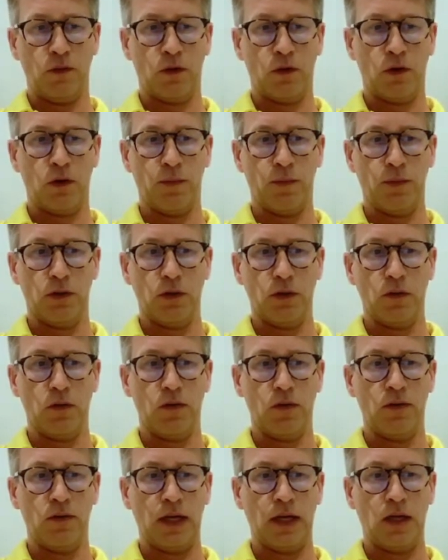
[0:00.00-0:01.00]
crypto
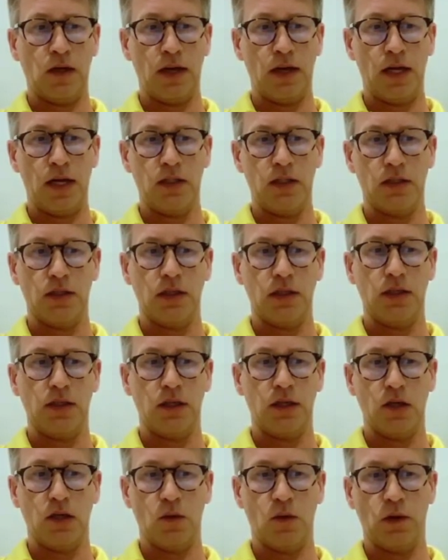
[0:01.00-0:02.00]
regulation in
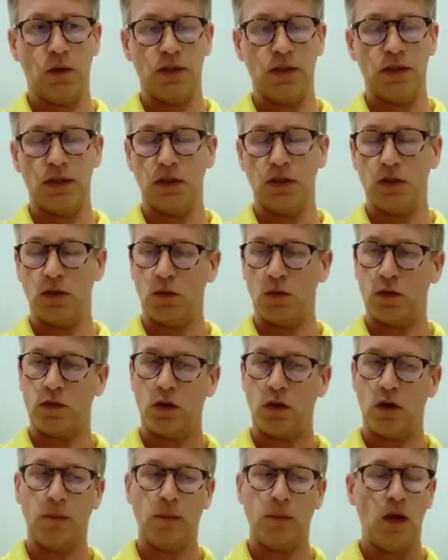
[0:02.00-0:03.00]
the US in the short
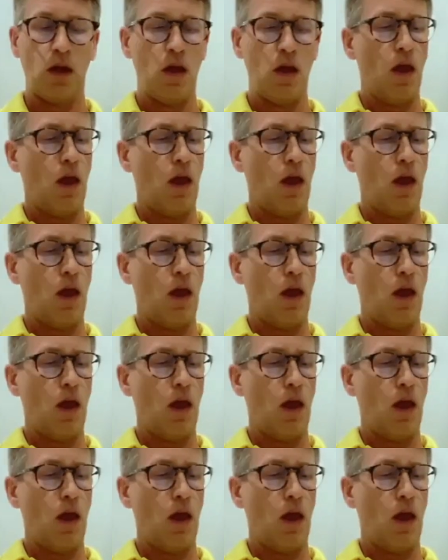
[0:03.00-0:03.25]
term.